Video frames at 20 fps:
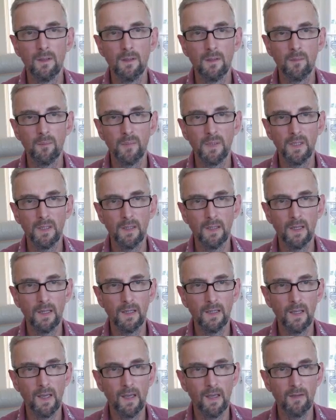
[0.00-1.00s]

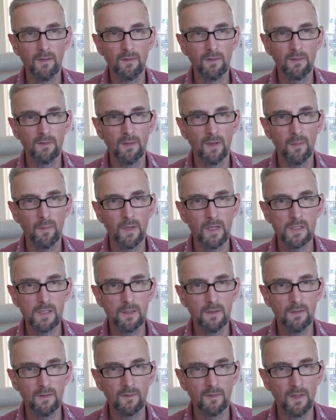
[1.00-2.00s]
BLHS. I'm actually
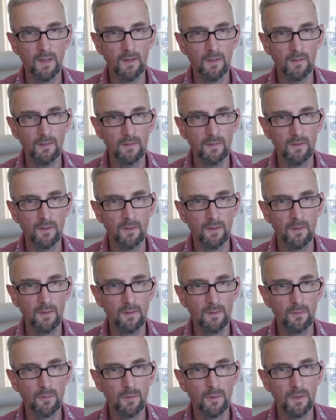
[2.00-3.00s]
going to set this to
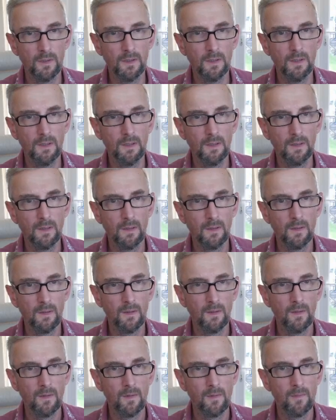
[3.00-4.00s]
3.
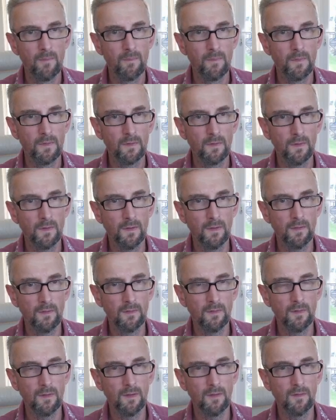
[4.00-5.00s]
So
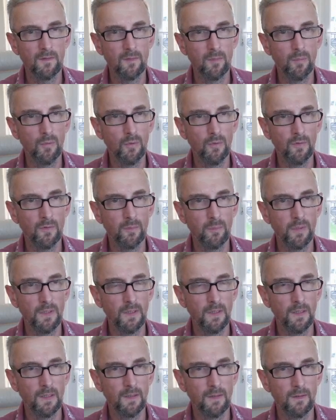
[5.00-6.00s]
this supports
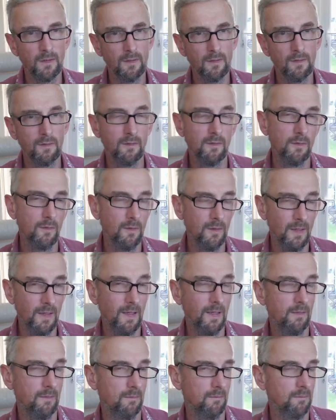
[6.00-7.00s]
BLH32
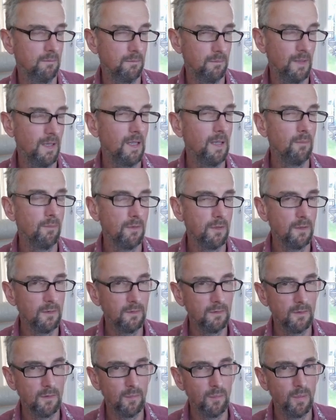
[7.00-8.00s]
and
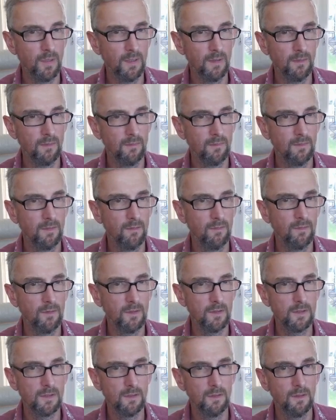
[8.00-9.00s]
AM32 by
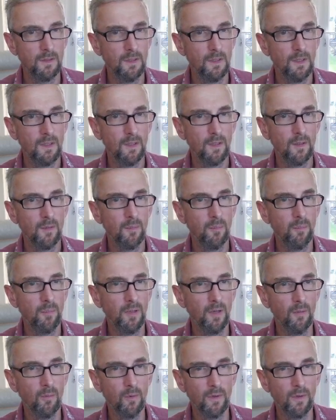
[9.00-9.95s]
definition, but with